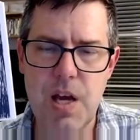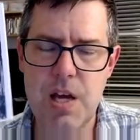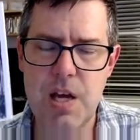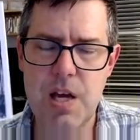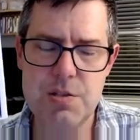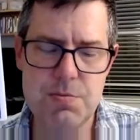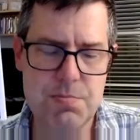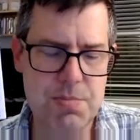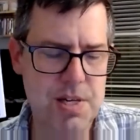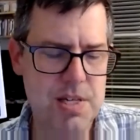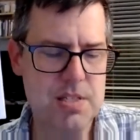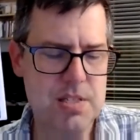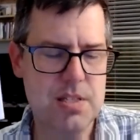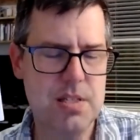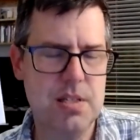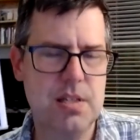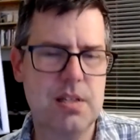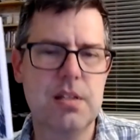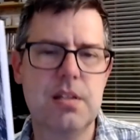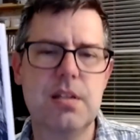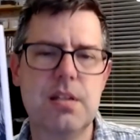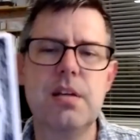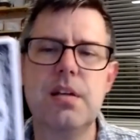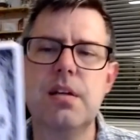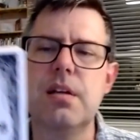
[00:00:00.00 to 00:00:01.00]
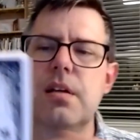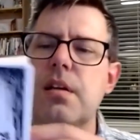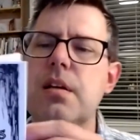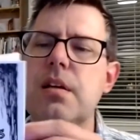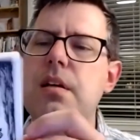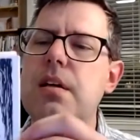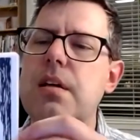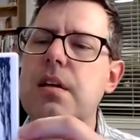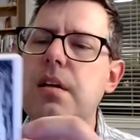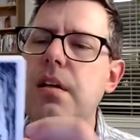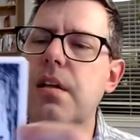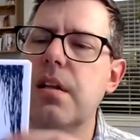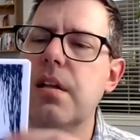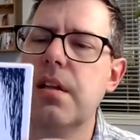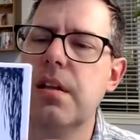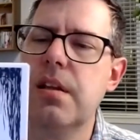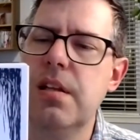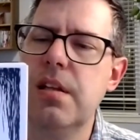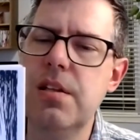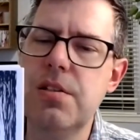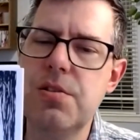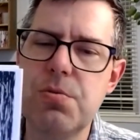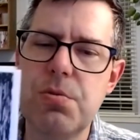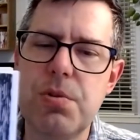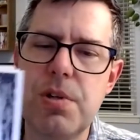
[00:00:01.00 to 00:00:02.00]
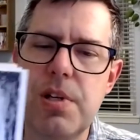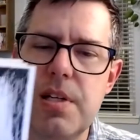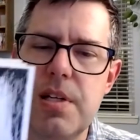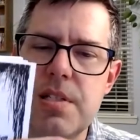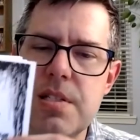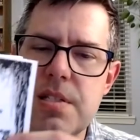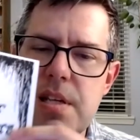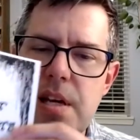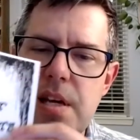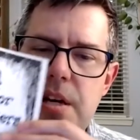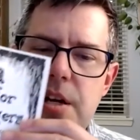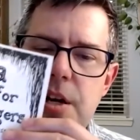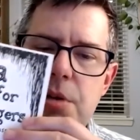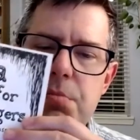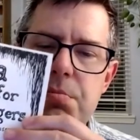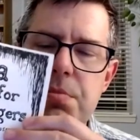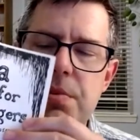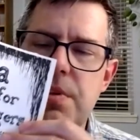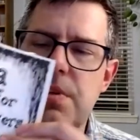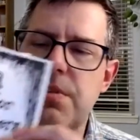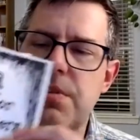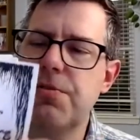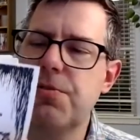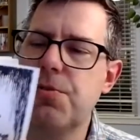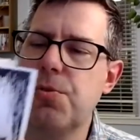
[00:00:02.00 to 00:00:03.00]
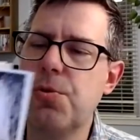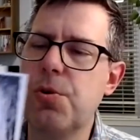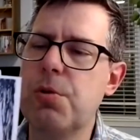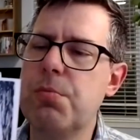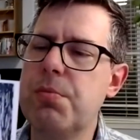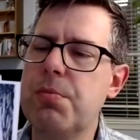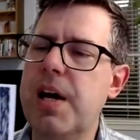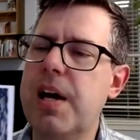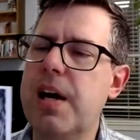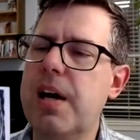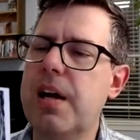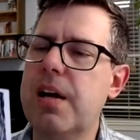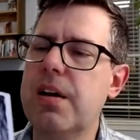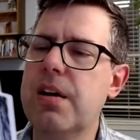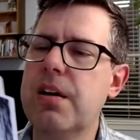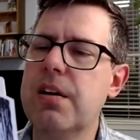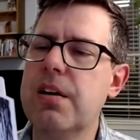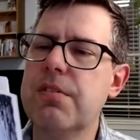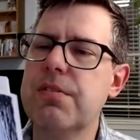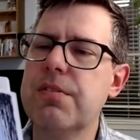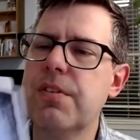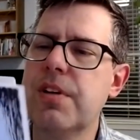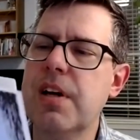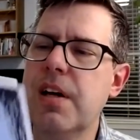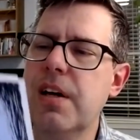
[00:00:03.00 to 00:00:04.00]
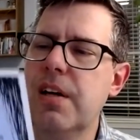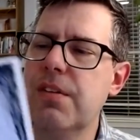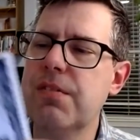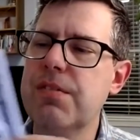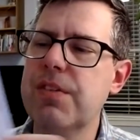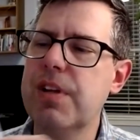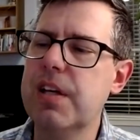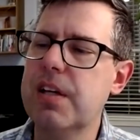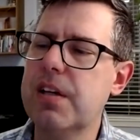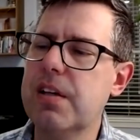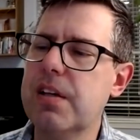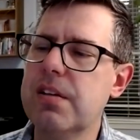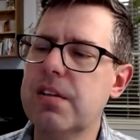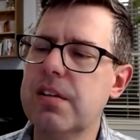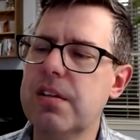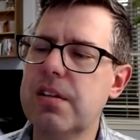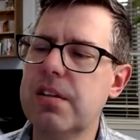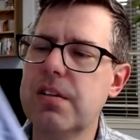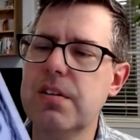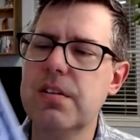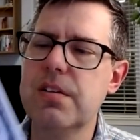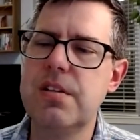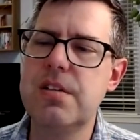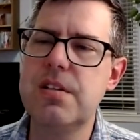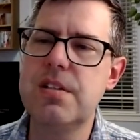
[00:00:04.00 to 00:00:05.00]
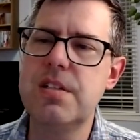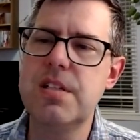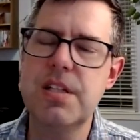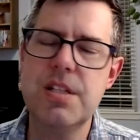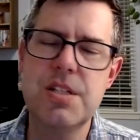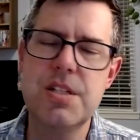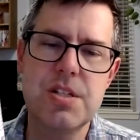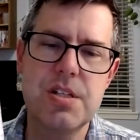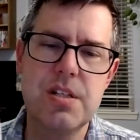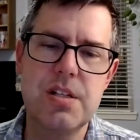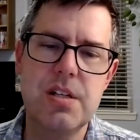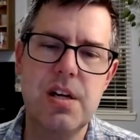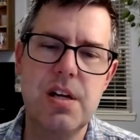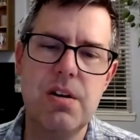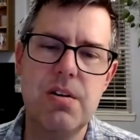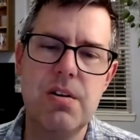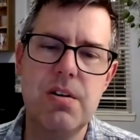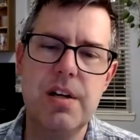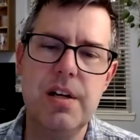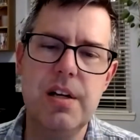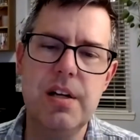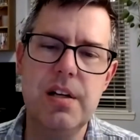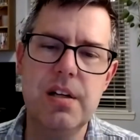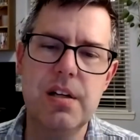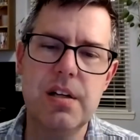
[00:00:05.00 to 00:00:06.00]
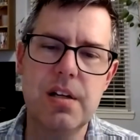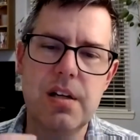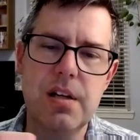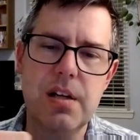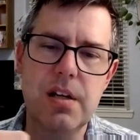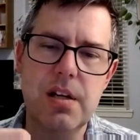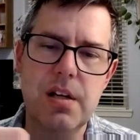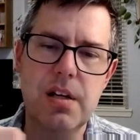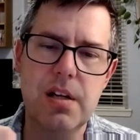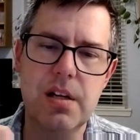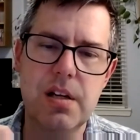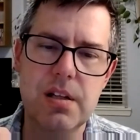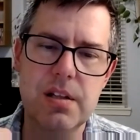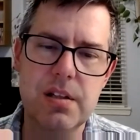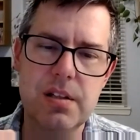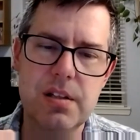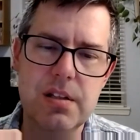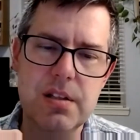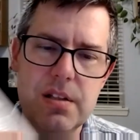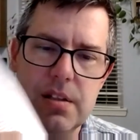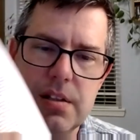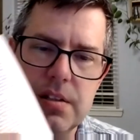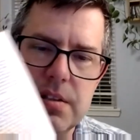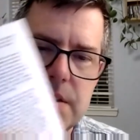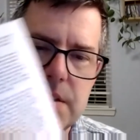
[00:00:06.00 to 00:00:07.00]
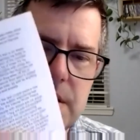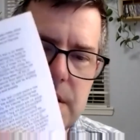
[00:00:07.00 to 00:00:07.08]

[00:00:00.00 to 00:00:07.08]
It's basically, this one I set up in a format of kind of like a little dictionary, little